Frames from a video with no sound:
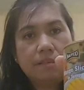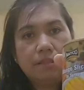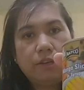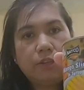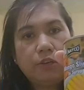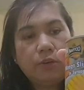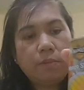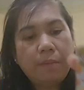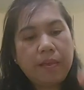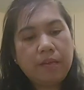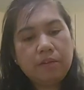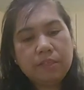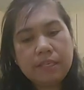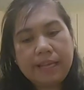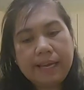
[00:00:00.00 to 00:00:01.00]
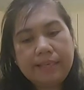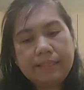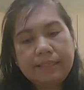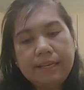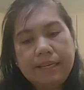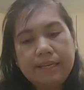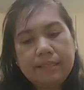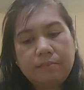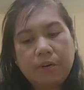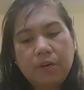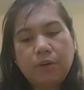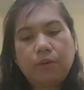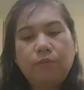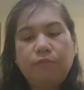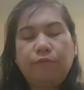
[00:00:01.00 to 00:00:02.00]
So ito yung mango slices,
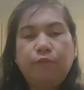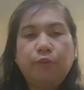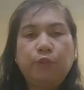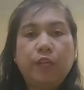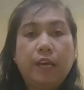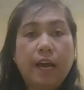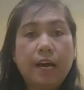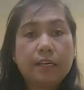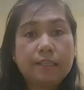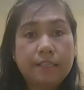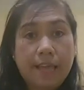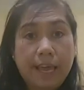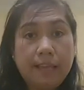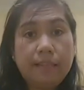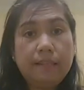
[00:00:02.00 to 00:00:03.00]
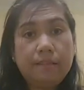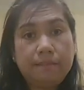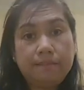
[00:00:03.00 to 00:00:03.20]
meron akong fruit cocktail.